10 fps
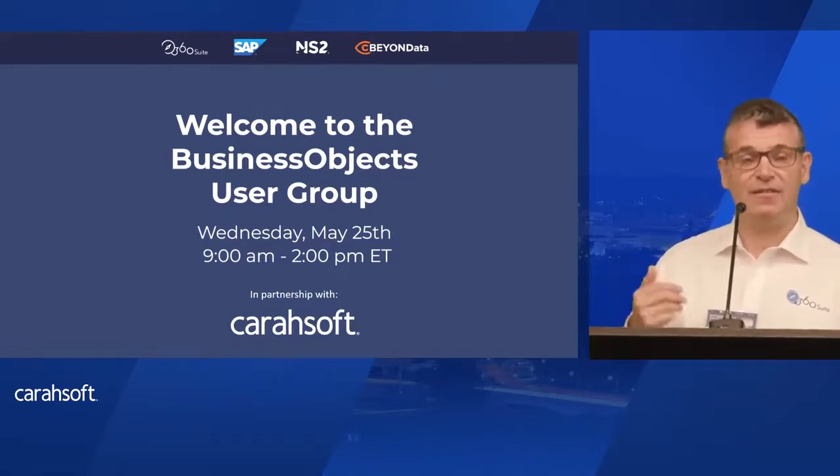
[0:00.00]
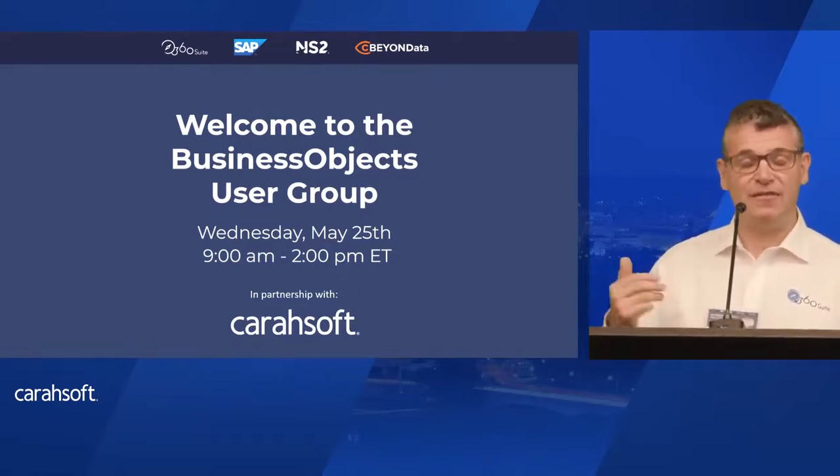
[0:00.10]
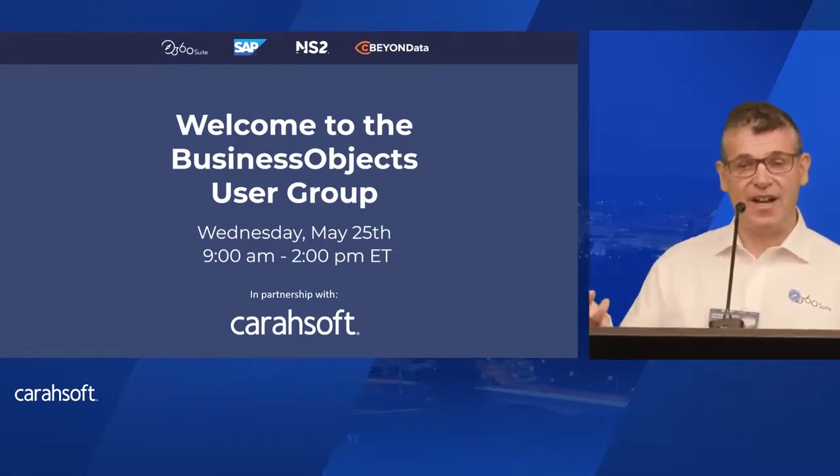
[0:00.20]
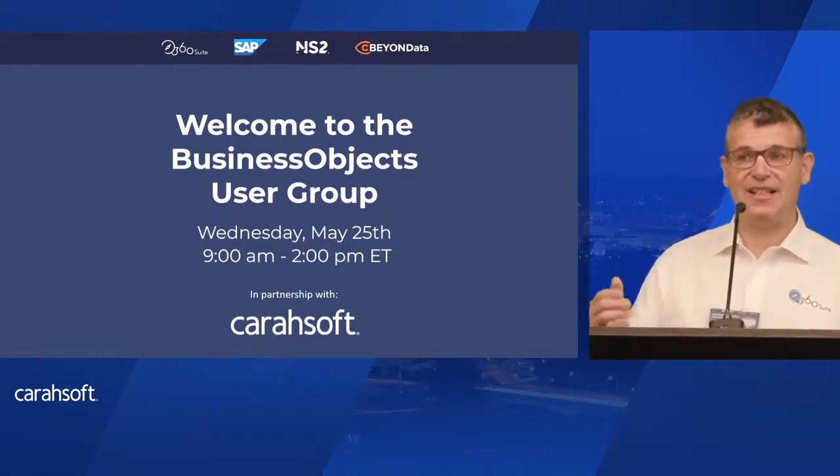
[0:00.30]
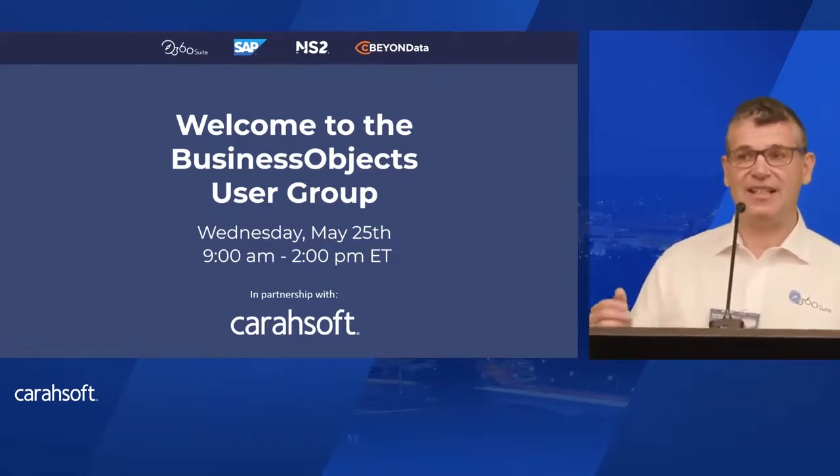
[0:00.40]

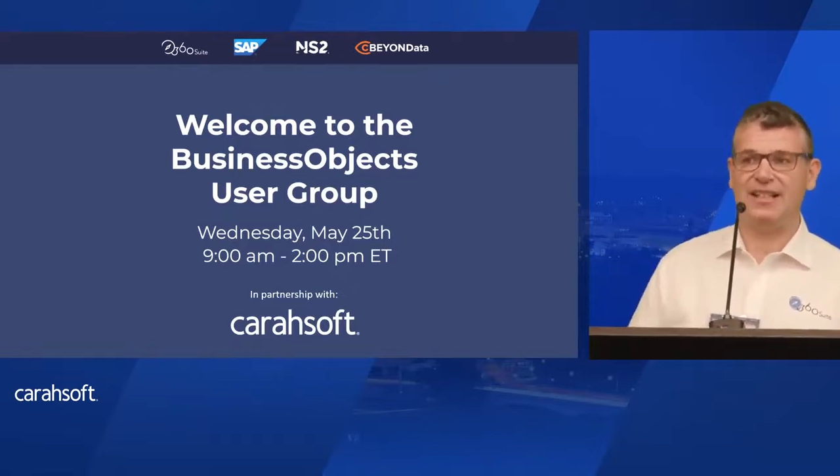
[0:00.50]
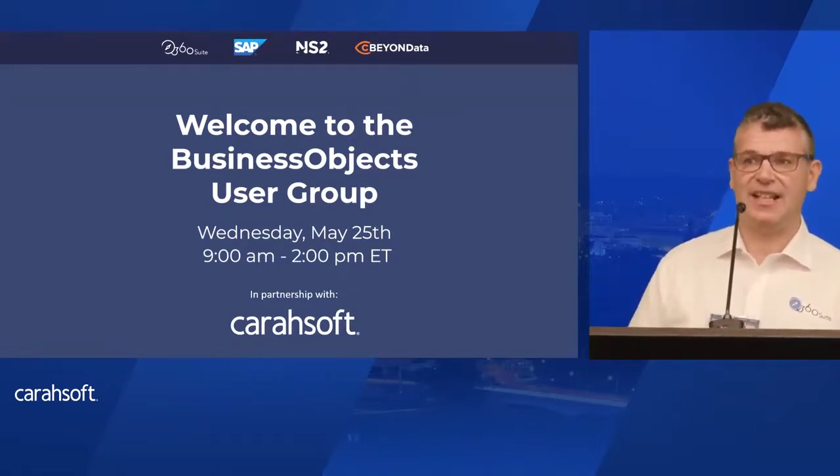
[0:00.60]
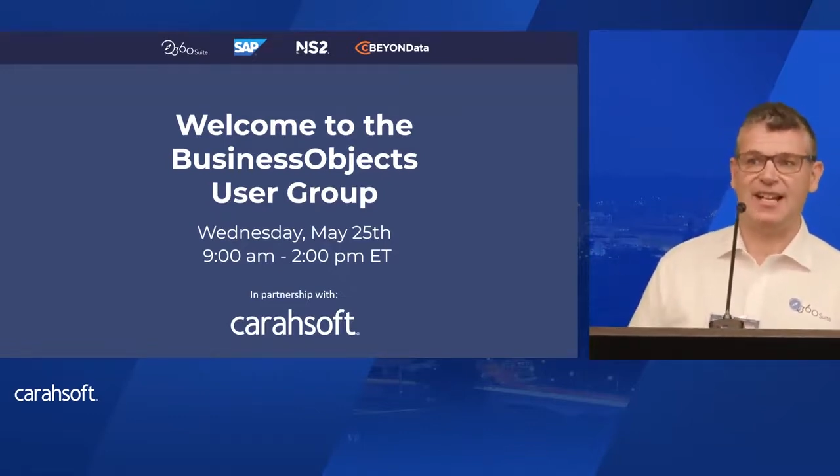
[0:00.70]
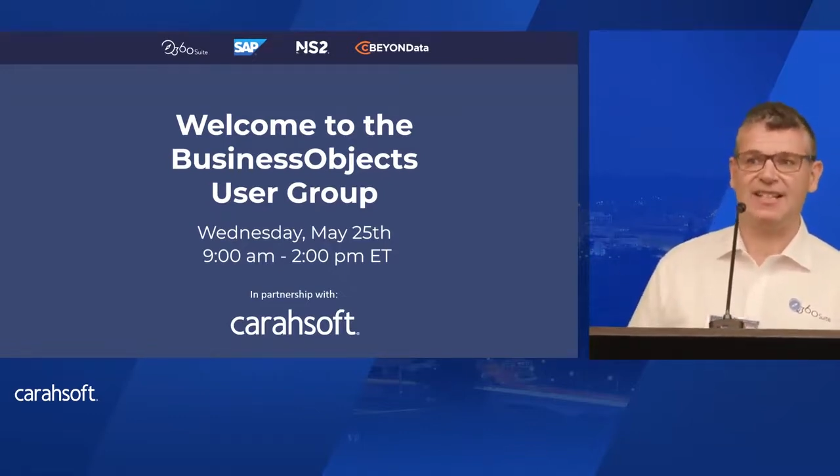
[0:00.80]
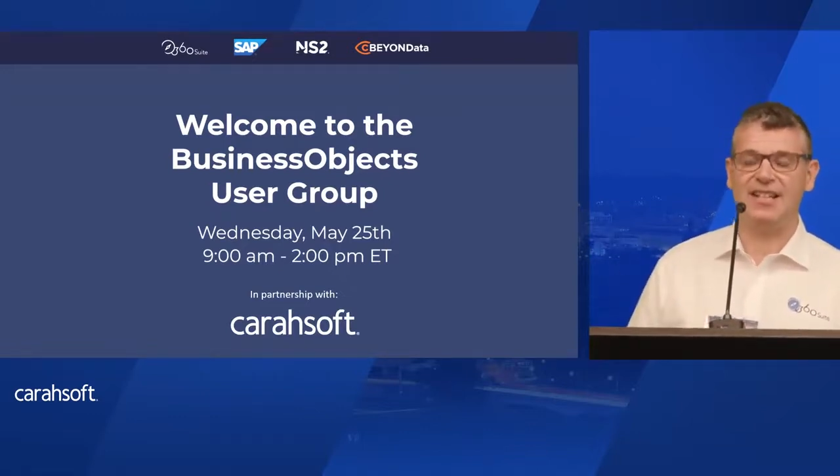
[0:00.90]
Finally, the
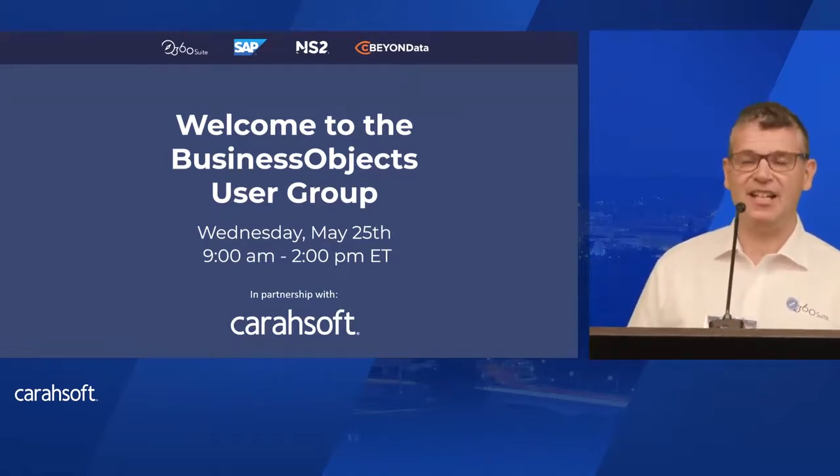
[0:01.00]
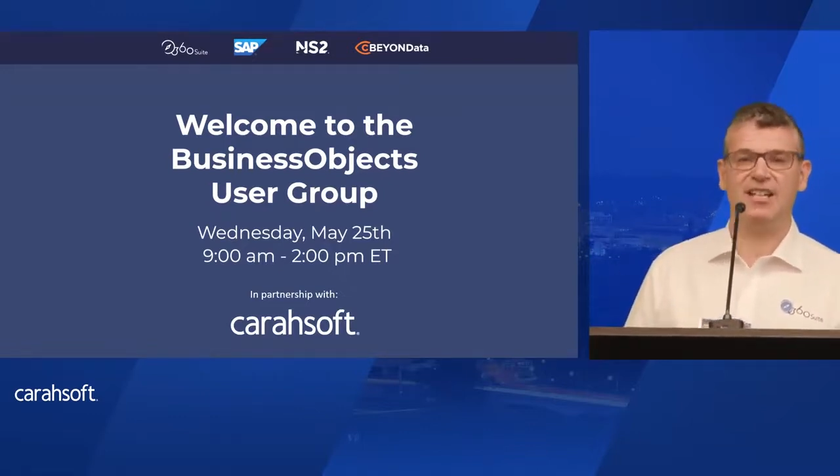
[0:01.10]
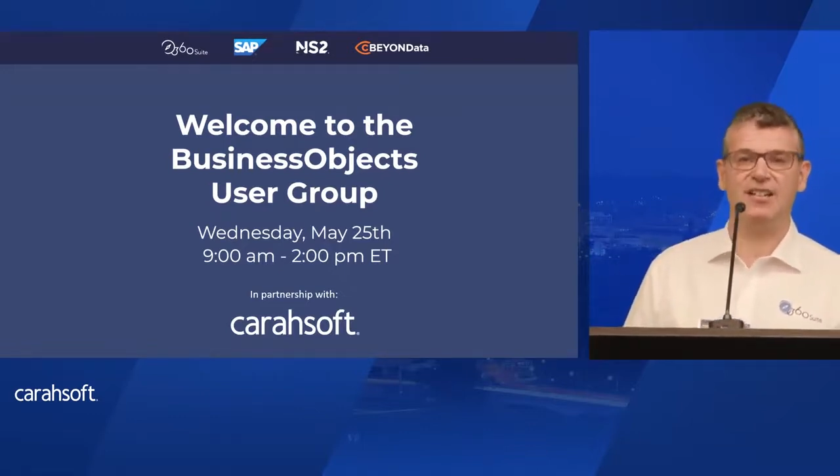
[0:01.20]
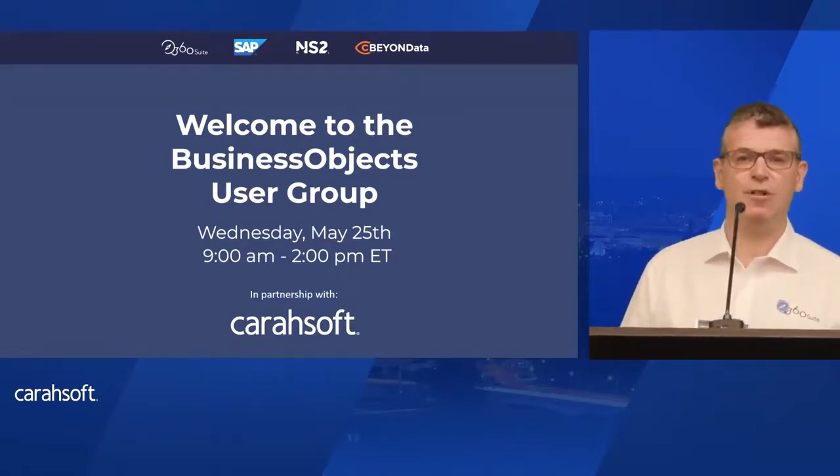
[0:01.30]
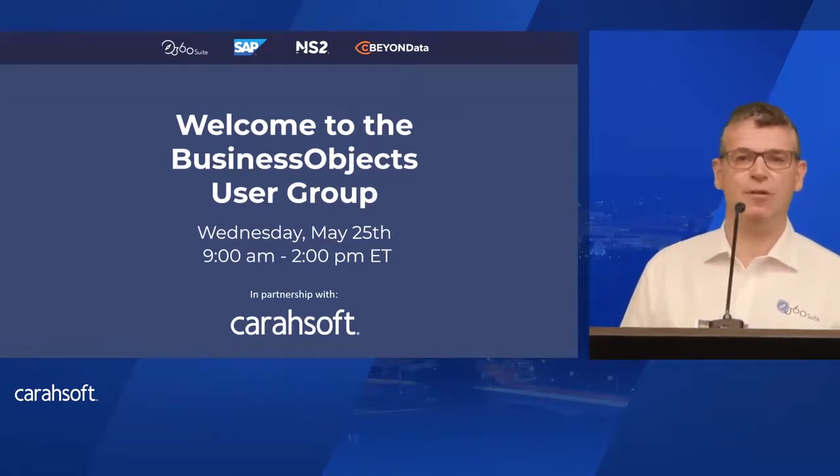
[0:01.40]
last
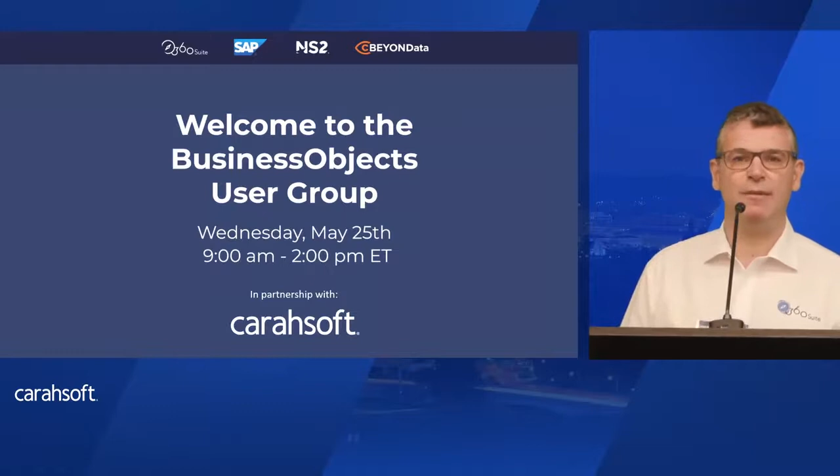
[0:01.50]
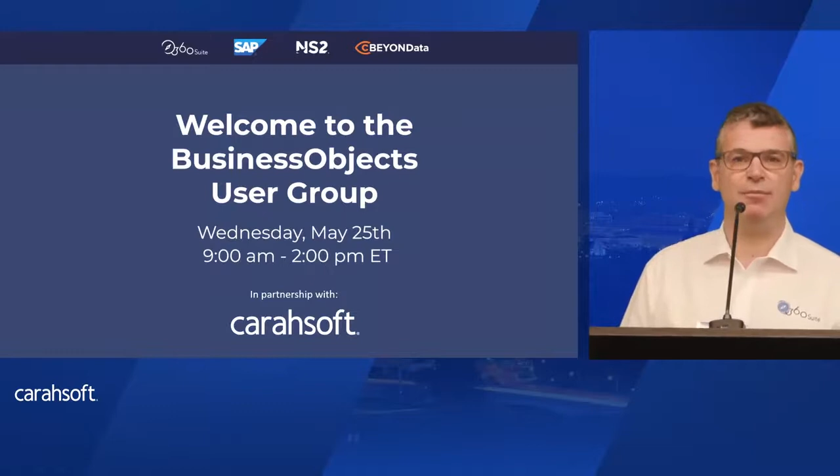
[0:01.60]
session will be